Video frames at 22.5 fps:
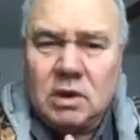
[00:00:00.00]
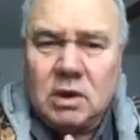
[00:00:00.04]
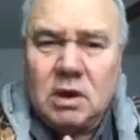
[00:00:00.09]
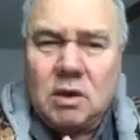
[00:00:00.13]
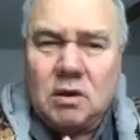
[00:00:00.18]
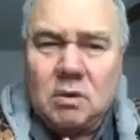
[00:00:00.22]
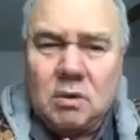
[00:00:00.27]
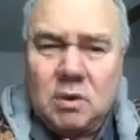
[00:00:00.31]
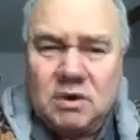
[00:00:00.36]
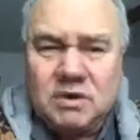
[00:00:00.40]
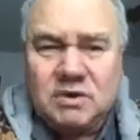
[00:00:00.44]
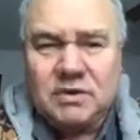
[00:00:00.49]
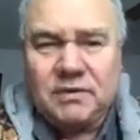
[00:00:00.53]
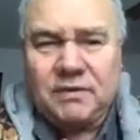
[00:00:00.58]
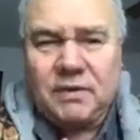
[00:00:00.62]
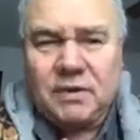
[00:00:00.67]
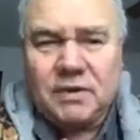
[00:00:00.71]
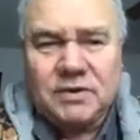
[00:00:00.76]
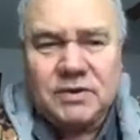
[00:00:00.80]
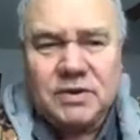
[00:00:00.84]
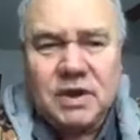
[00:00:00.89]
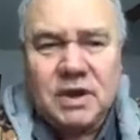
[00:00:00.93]
What is the
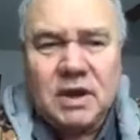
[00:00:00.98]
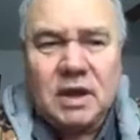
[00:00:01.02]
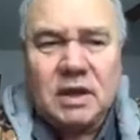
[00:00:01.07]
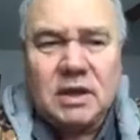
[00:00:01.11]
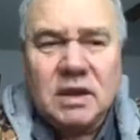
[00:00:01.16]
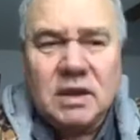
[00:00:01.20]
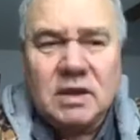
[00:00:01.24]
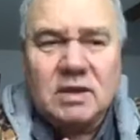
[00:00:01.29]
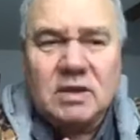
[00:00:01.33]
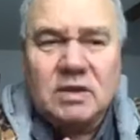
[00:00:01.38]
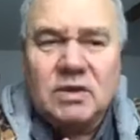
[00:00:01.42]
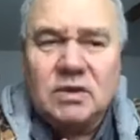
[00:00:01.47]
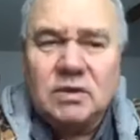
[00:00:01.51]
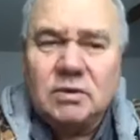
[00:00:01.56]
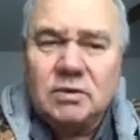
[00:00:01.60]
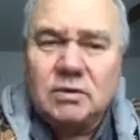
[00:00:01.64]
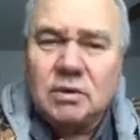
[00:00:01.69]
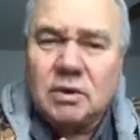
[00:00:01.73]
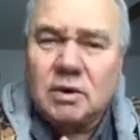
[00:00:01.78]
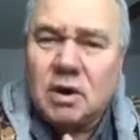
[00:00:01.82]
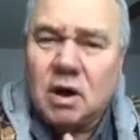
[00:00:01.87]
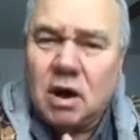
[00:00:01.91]
first thing I need to do to
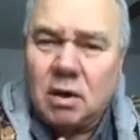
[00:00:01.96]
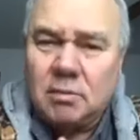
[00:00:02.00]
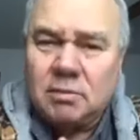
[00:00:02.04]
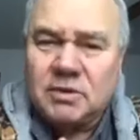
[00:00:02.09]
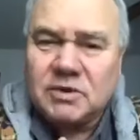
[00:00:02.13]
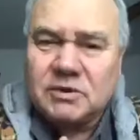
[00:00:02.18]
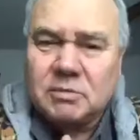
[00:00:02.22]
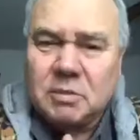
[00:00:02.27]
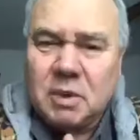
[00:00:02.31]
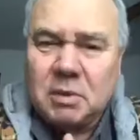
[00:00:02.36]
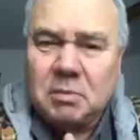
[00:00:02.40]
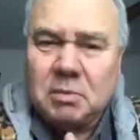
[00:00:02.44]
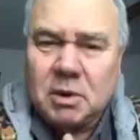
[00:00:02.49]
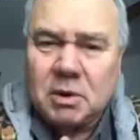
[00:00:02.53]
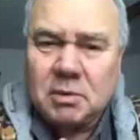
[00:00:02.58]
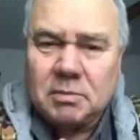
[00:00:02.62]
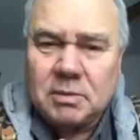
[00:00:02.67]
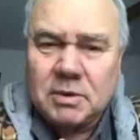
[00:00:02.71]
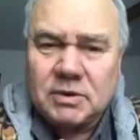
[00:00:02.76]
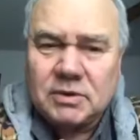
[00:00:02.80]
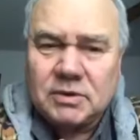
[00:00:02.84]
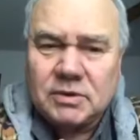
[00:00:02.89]
accomplish my
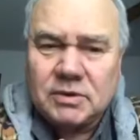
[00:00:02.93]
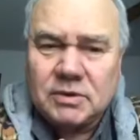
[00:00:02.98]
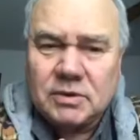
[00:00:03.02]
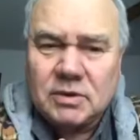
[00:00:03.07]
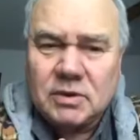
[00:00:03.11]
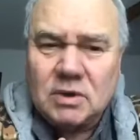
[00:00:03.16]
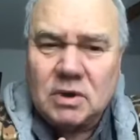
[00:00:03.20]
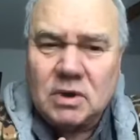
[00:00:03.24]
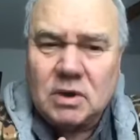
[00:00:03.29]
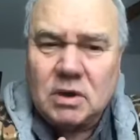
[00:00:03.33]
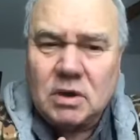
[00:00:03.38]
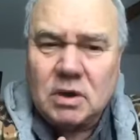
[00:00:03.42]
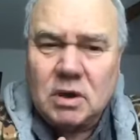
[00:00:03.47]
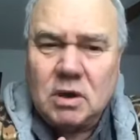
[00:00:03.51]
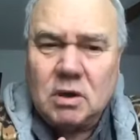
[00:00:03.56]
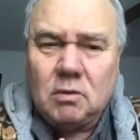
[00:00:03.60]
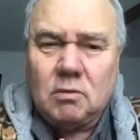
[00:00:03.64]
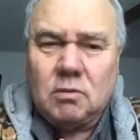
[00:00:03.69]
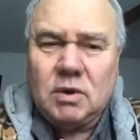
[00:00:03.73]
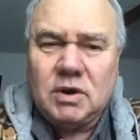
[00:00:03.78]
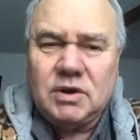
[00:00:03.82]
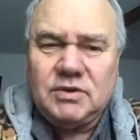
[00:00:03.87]
purpose?
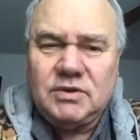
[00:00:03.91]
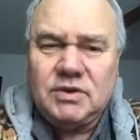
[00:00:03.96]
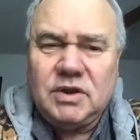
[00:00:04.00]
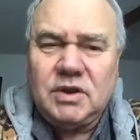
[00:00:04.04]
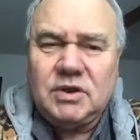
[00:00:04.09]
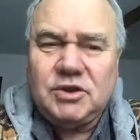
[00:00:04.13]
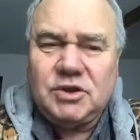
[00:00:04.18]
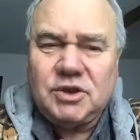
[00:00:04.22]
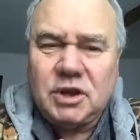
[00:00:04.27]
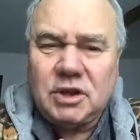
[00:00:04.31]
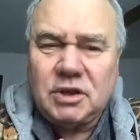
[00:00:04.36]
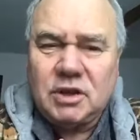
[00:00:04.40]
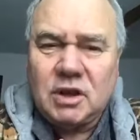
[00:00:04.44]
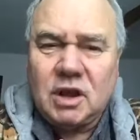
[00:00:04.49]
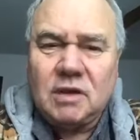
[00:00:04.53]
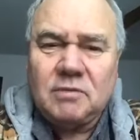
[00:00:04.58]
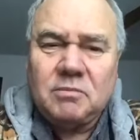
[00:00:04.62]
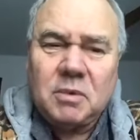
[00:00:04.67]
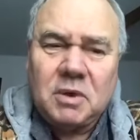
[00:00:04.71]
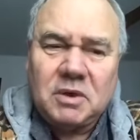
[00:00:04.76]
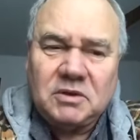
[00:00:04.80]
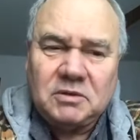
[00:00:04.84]
What is the agenda of
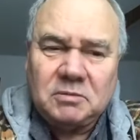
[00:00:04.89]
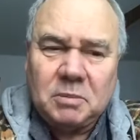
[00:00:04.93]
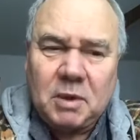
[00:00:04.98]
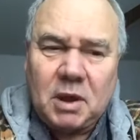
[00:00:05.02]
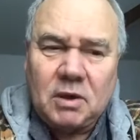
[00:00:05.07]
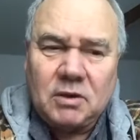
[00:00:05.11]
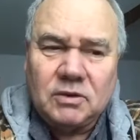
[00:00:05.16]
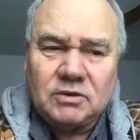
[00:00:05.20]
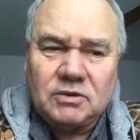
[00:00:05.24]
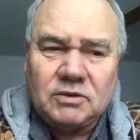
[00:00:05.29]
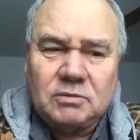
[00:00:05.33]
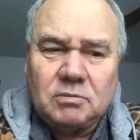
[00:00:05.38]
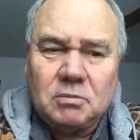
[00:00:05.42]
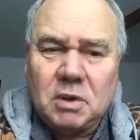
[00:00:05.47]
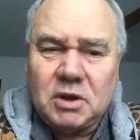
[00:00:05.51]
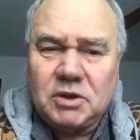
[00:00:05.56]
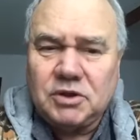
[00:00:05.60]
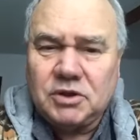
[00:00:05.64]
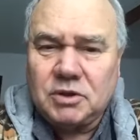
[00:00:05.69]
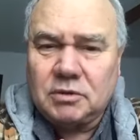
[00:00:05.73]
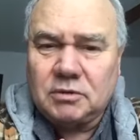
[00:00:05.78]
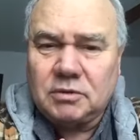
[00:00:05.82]
my spouse, my
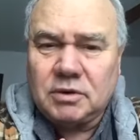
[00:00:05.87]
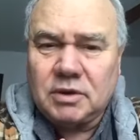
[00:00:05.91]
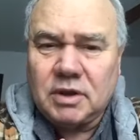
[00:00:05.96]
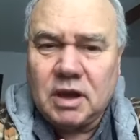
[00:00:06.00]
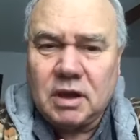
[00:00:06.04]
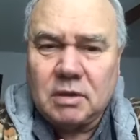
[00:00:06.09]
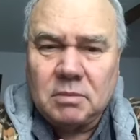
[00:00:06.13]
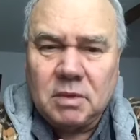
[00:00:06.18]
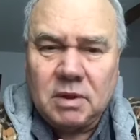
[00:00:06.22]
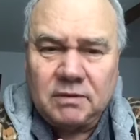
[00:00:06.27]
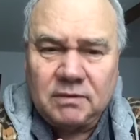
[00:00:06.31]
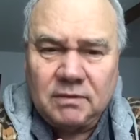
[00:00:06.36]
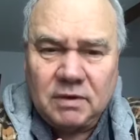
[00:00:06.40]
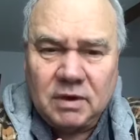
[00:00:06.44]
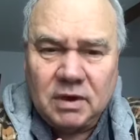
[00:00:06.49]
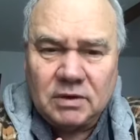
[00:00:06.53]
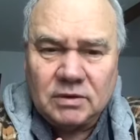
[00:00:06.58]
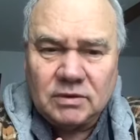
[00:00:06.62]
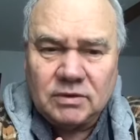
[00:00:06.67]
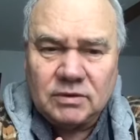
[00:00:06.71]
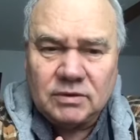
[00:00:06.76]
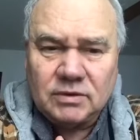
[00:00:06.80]
children, and my
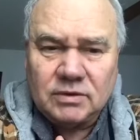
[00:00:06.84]
friends?